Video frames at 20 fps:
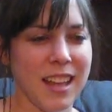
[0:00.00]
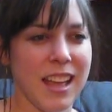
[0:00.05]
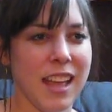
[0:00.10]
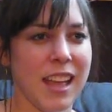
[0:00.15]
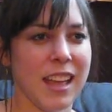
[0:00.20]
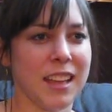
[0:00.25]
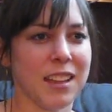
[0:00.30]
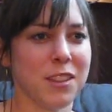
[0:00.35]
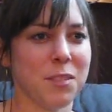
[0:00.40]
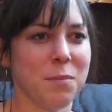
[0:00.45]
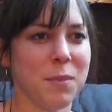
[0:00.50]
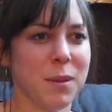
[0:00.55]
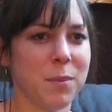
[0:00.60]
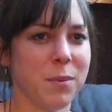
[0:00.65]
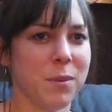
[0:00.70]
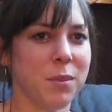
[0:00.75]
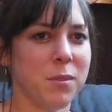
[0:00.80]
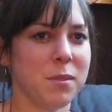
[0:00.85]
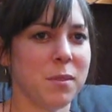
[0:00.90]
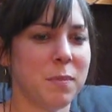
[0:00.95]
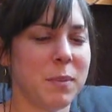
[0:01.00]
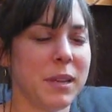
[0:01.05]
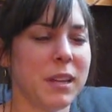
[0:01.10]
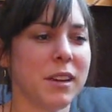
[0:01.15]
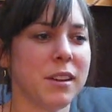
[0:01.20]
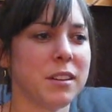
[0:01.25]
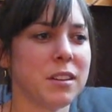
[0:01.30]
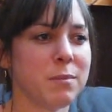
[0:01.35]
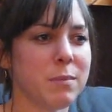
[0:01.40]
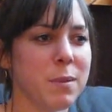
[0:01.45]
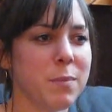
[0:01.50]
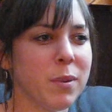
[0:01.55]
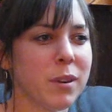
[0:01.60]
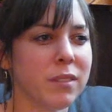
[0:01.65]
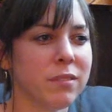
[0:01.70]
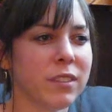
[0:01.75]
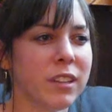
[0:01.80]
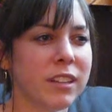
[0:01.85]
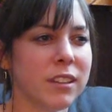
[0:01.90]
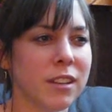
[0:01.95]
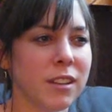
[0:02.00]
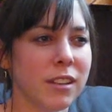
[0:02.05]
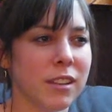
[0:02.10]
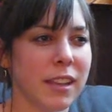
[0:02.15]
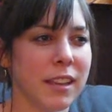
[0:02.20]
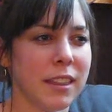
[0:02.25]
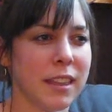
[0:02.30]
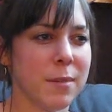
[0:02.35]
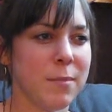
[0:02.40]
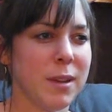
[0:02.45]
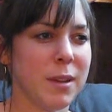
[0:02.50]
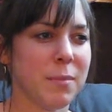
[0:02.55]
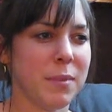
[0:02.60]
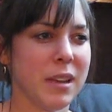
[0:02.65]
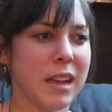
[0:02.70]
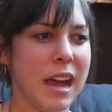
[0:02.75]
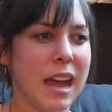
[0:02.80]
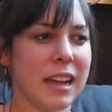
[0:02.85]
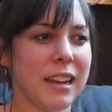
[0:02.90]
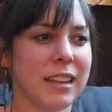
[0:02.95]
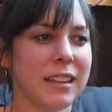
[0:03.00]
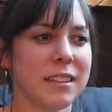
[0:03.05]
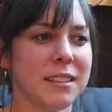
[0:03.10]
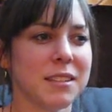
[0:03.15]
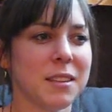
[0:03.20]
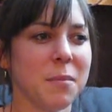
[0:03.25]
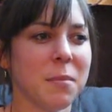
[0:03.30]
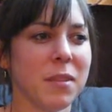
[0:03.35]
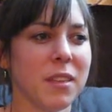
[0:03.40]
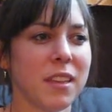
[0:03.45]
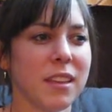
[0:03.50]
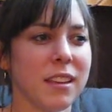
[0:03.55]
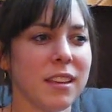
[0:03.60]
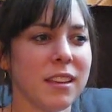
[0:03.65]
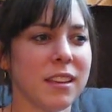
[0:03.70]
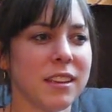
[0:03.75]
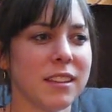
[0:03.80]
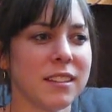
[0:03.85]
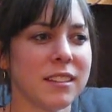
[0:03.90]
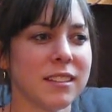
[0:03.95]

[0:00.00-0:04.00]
And people who appear to be perfect look like they might be hiding something?